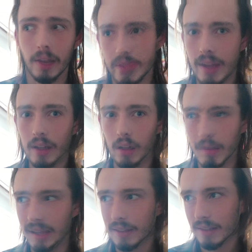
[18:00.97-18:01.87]
and then it'll
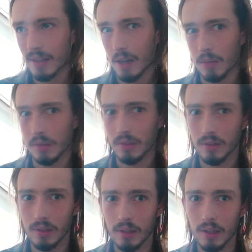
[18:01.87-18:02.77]
make the sound,
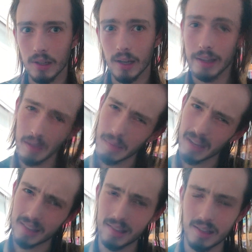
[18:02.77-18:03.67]
and then it
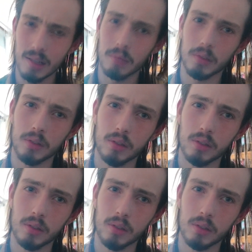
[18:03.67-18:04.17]
makes the sound,